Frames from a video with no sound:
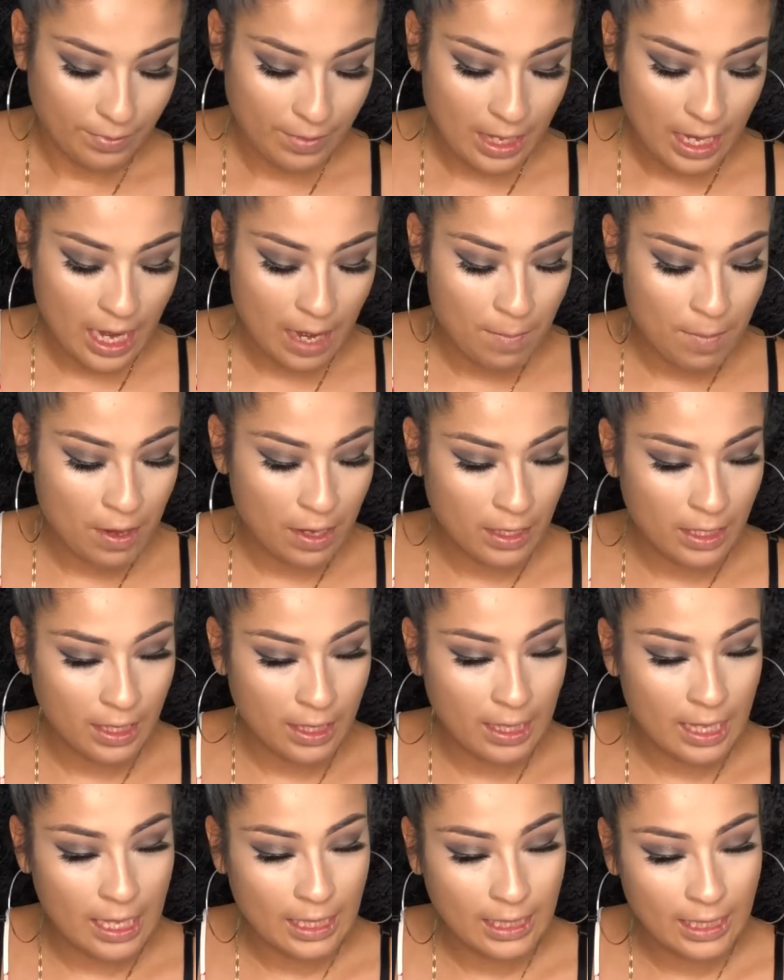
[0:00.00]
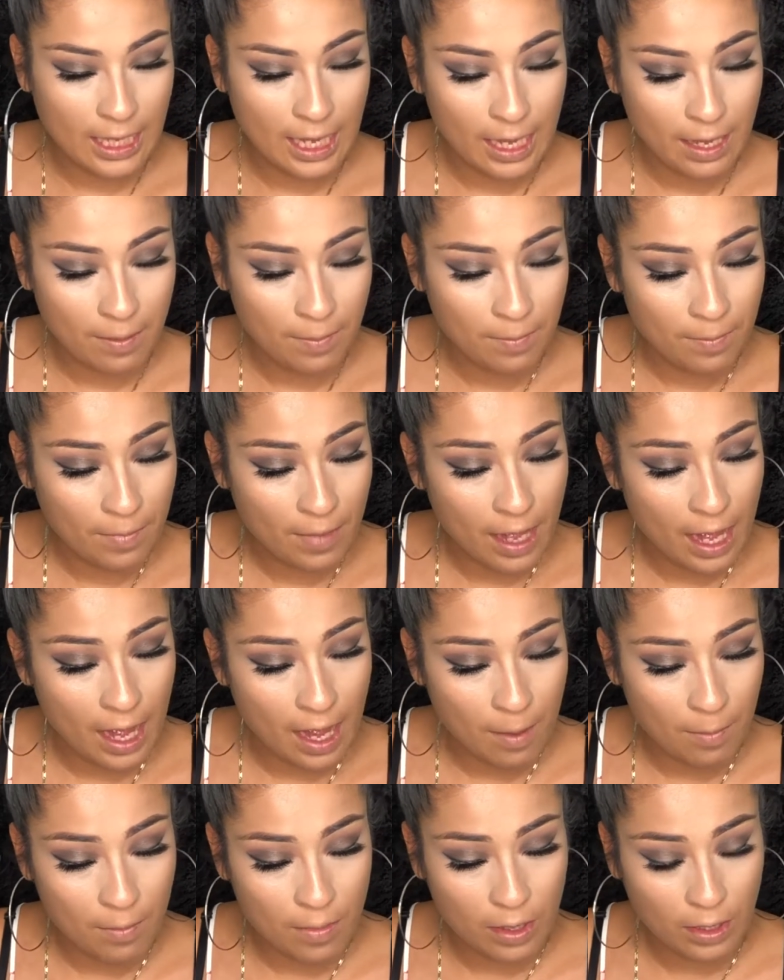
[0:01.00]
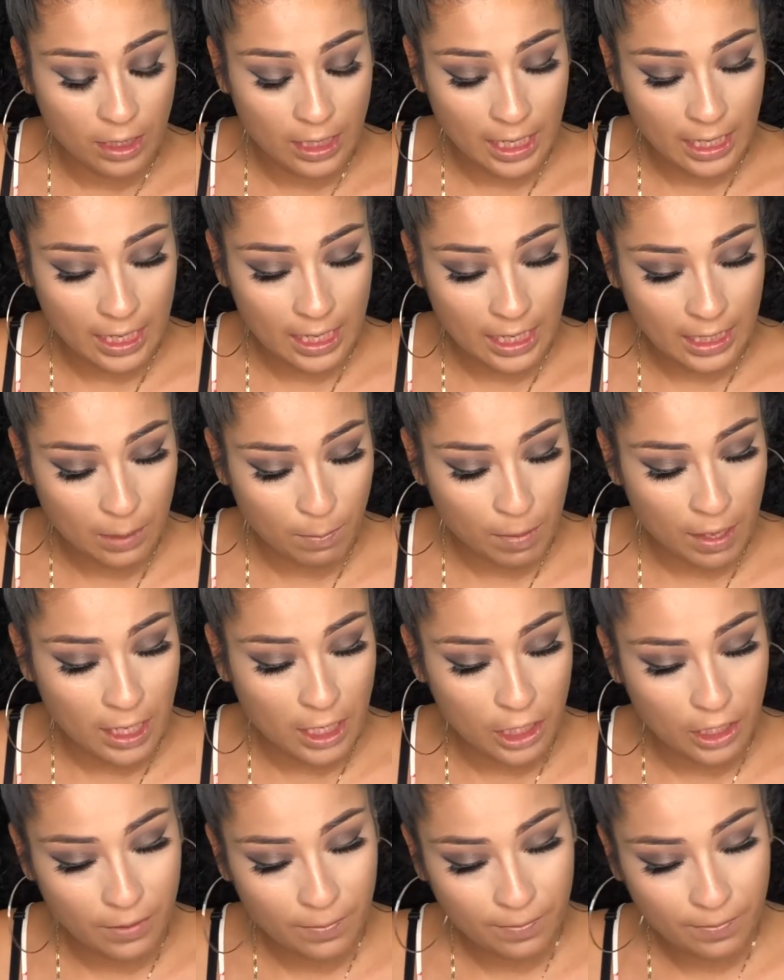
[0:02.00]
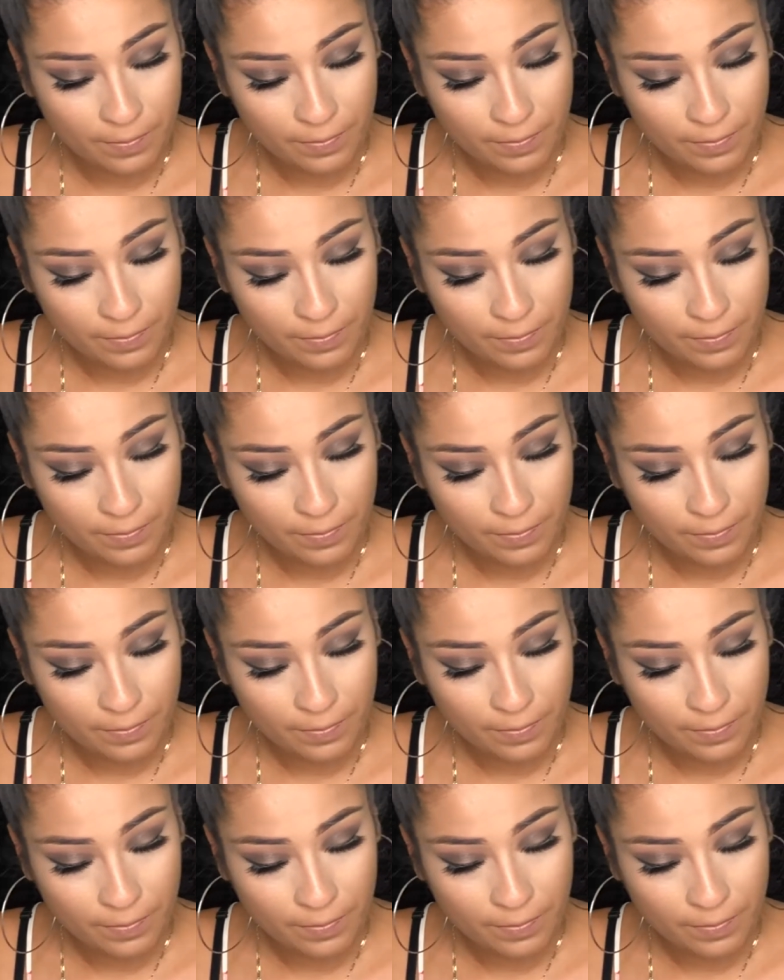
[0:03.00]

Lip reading: and I'm using the same Real Technique sponge.